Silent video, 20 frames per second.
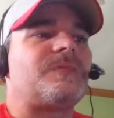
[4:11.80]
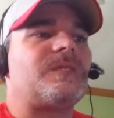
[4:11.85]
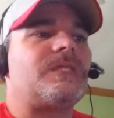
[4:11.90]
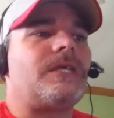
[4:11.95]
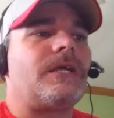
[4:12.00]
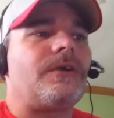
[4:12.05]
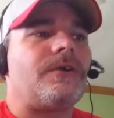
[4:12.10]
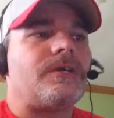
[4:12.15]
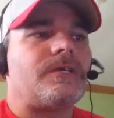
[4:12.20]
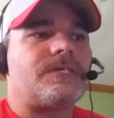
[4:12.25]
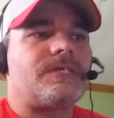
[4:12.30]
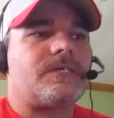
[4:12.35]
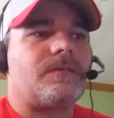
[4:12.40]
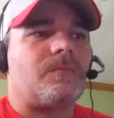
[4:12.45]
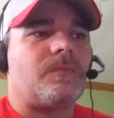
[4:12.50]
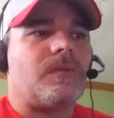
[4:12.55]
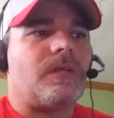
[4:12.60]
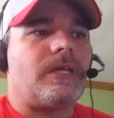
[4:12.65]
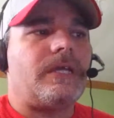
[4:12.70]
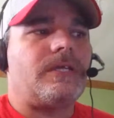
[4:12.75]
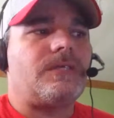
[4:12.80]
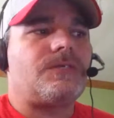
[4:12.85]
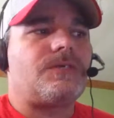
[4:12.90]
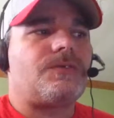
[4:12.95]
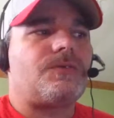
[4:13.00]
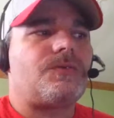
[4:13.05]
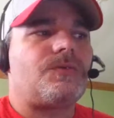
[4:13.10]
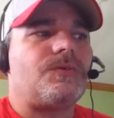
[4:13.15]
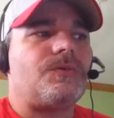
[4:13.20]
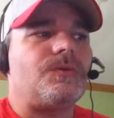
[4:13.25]
There is some
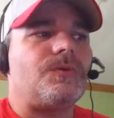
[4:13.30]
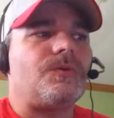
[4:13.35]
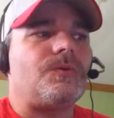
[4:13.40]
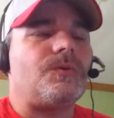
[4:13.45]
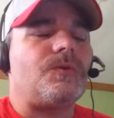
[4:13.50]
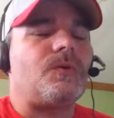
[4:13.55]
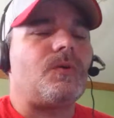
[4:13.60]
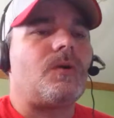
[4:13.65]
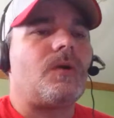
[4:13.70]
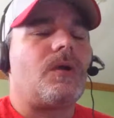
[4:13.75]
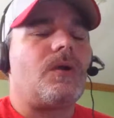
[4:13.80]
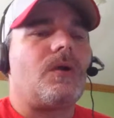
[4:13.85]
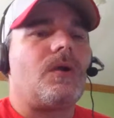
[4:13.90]
links to